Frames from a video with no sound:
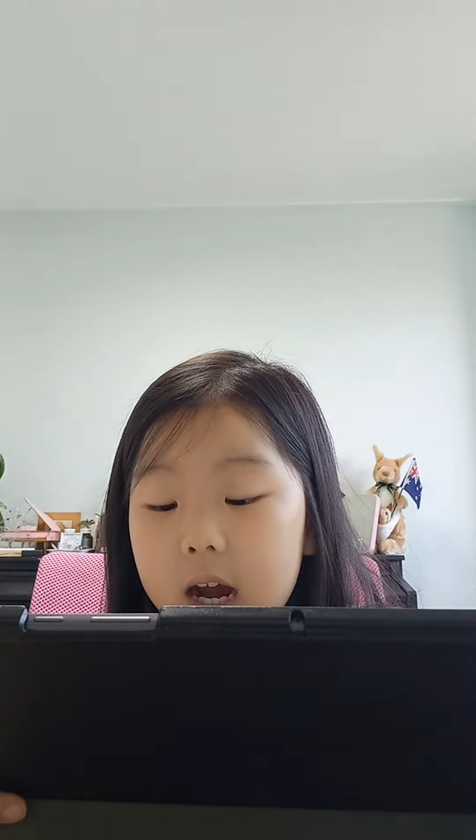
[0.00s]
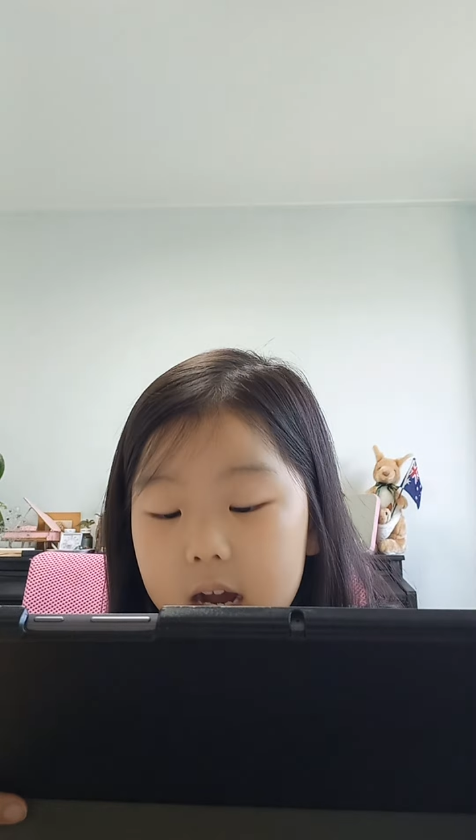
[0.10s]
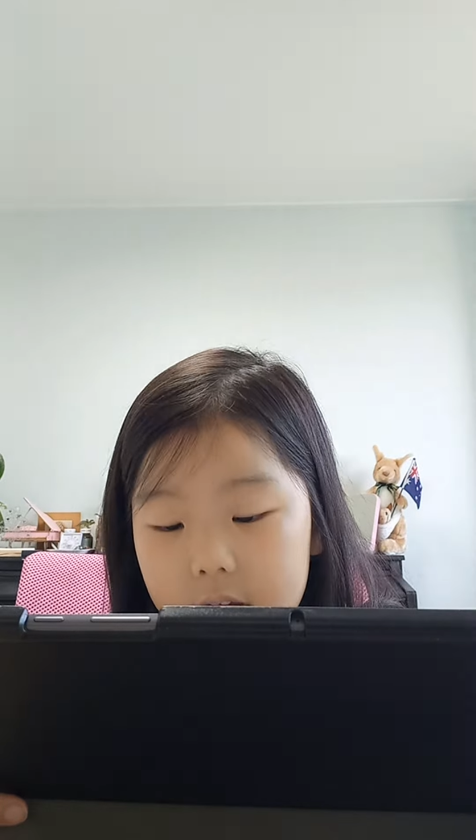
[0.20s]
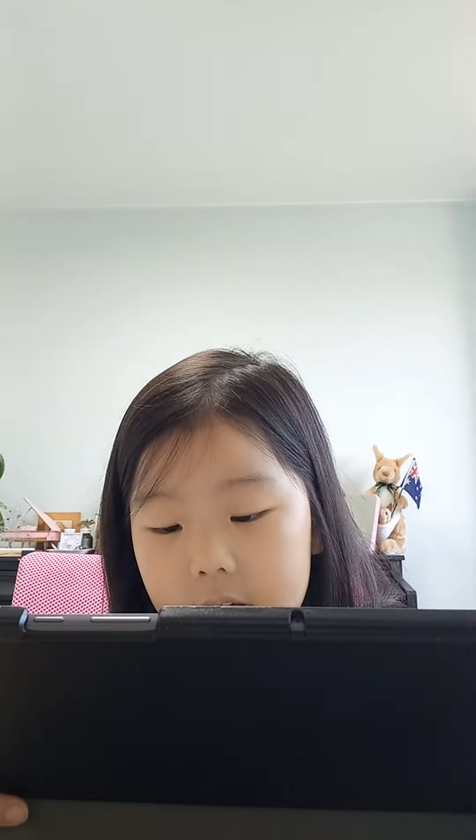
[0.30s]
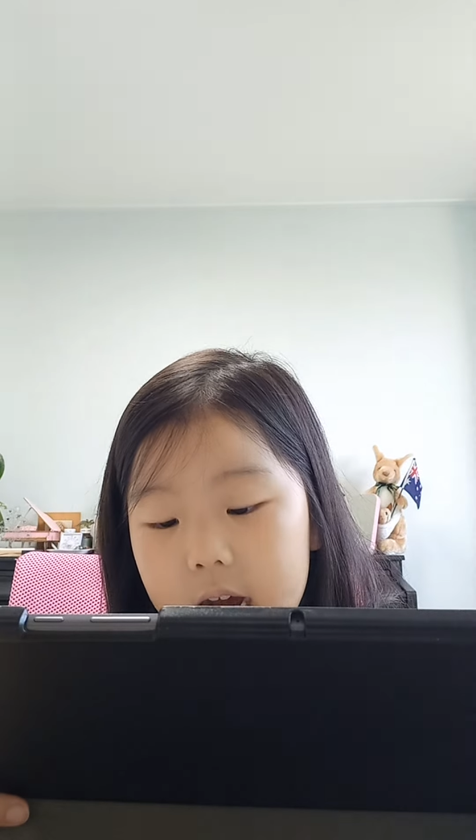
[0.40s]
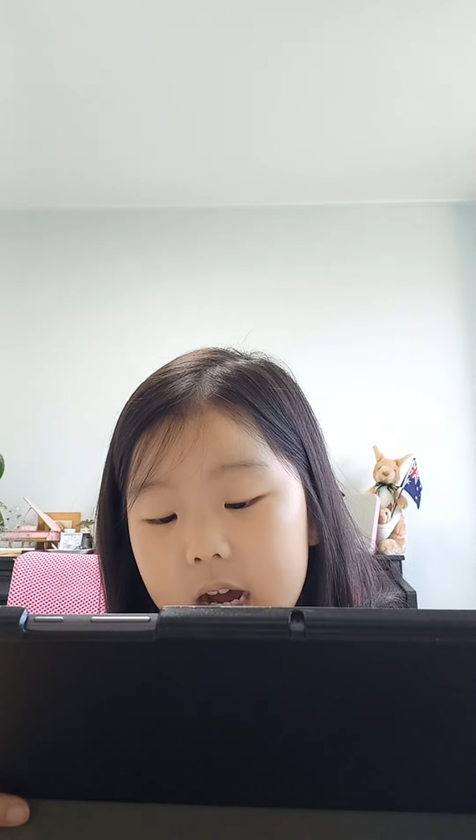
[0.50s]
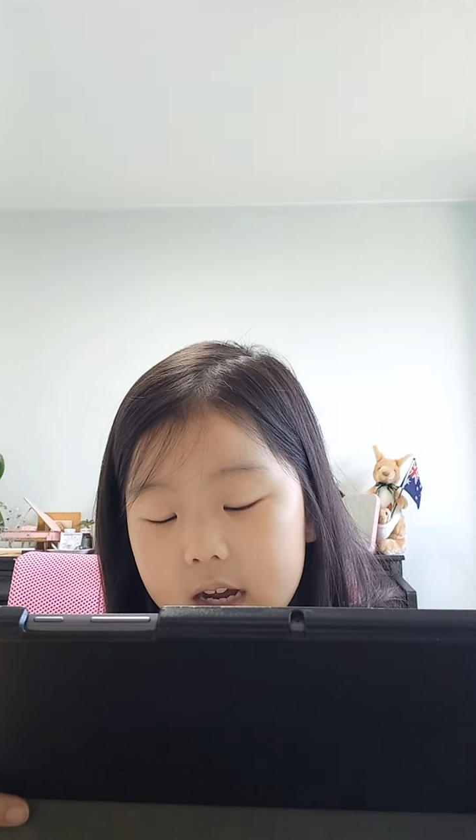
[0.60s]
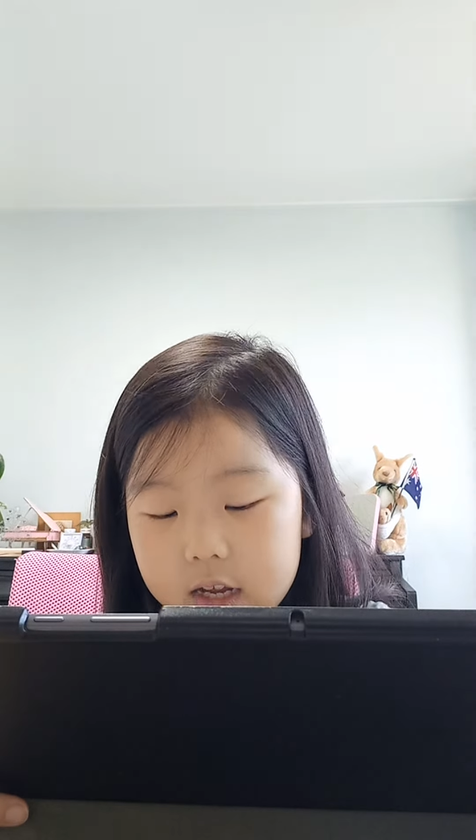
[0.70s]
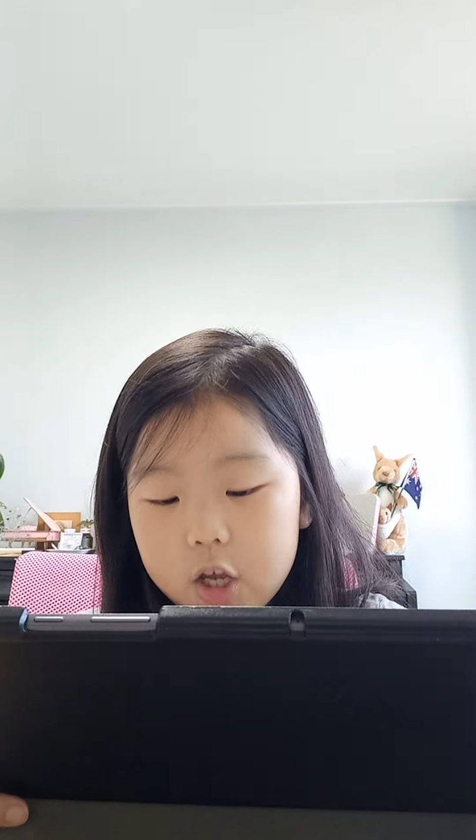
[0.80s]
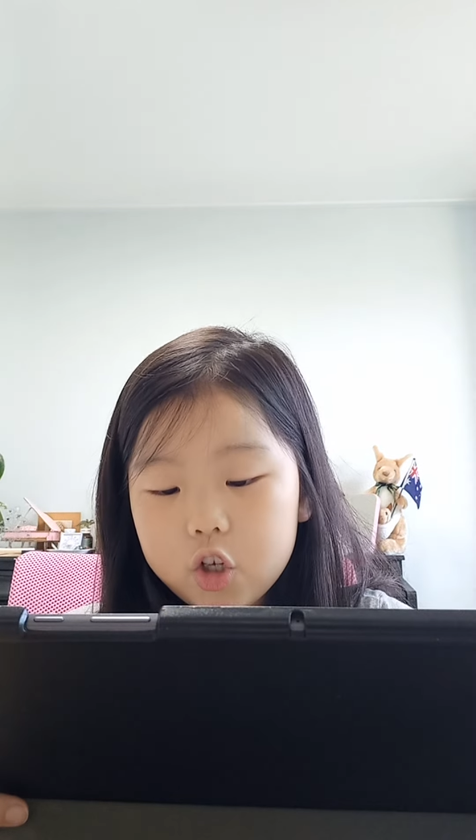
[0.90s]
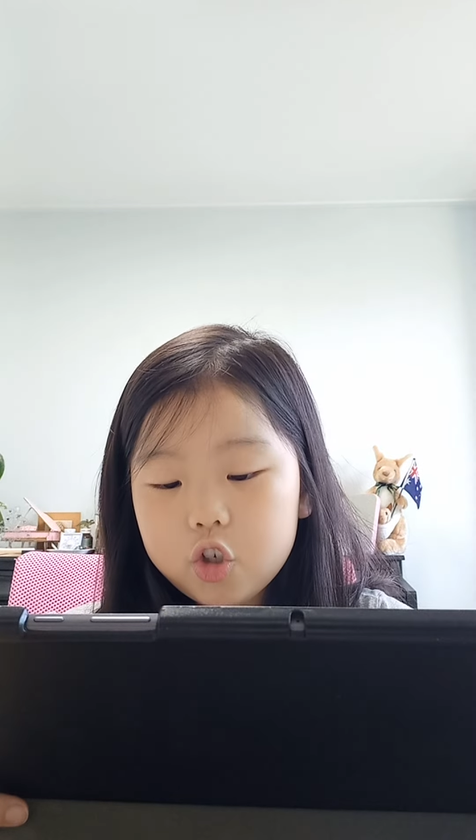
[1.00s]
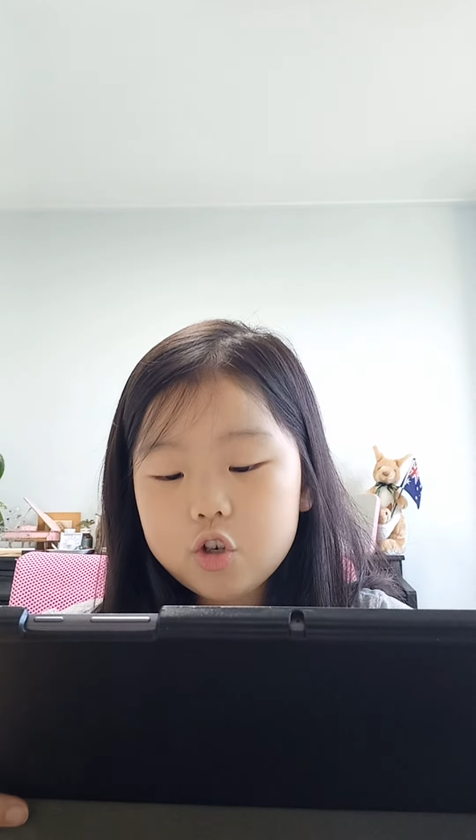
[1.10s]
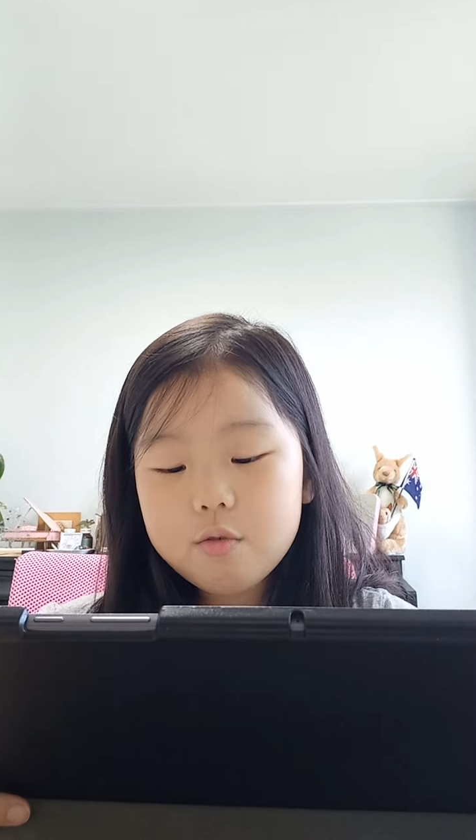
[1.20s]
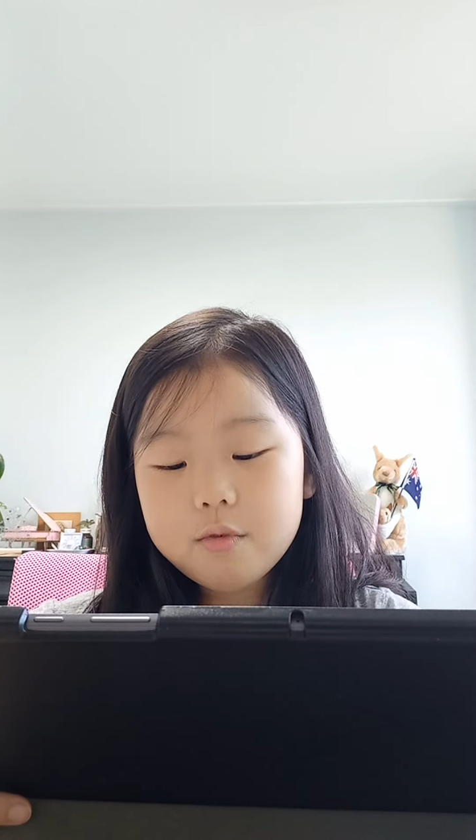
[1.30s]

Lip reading: Uh-huh, she